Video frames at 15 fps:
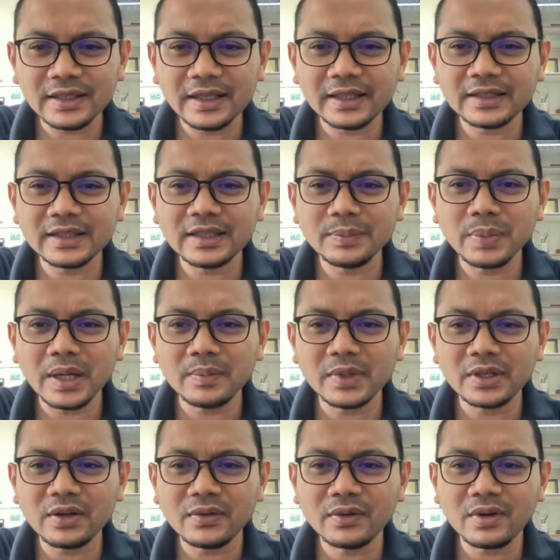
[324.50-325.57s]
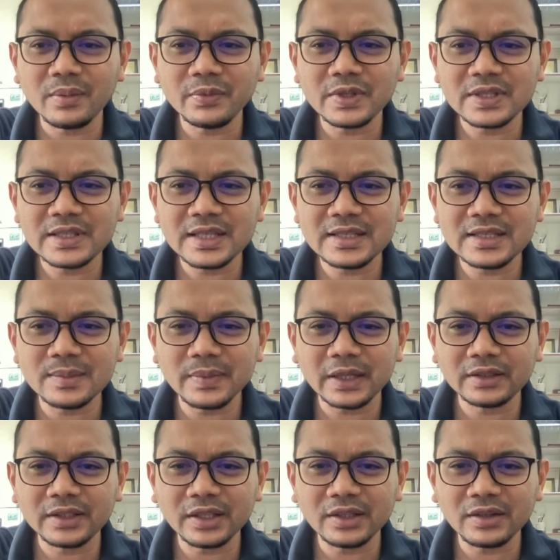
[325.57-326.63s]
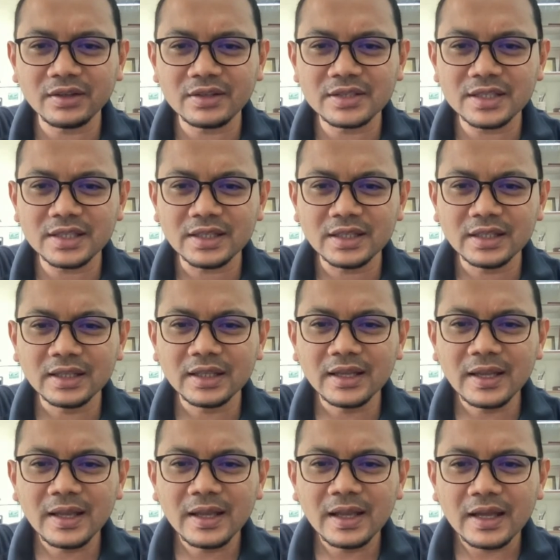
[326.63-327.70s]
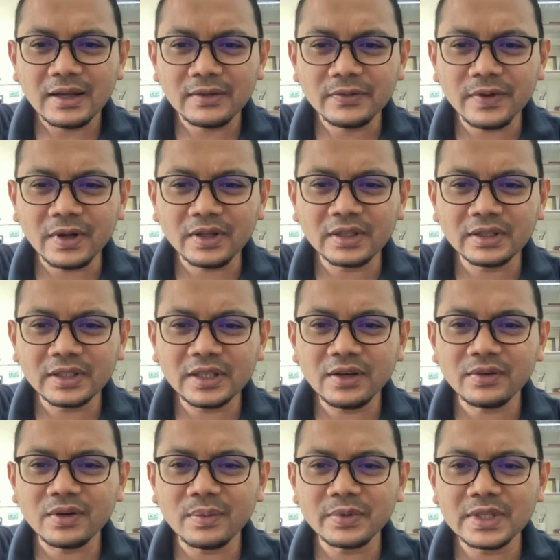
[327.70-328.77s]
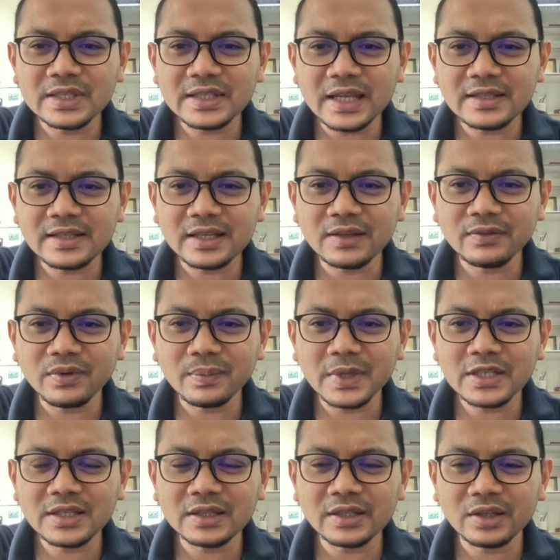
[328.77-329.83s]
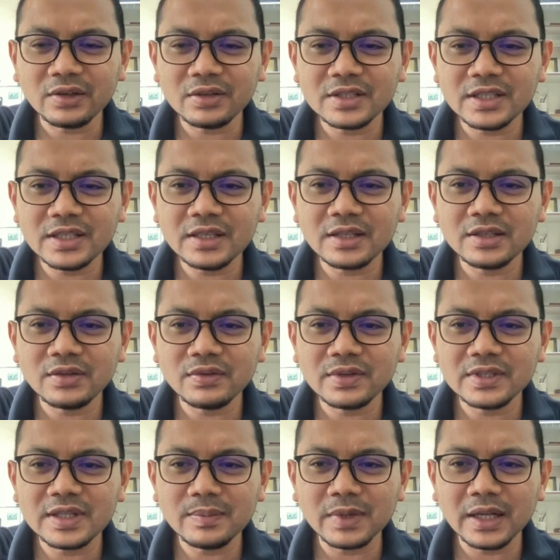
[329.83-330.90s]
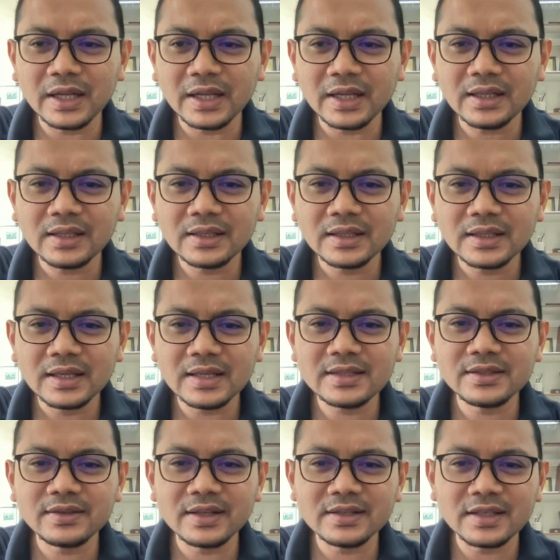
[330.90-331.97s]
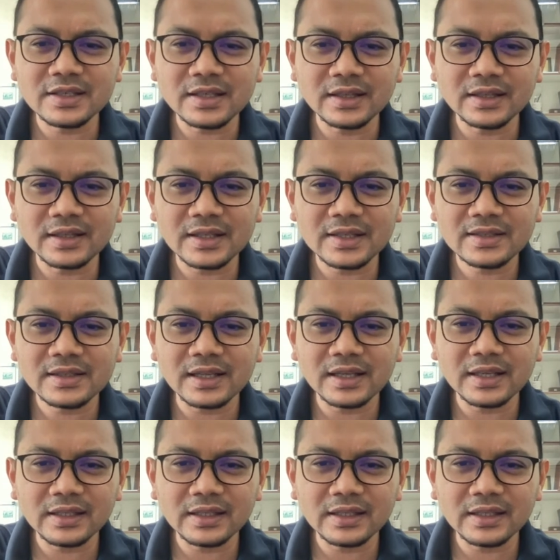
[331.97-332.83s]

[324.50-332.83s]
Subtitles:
at the Department of Computer System and Technology, Faculty of Computer Science and Information Technology, University Malaya. His research interest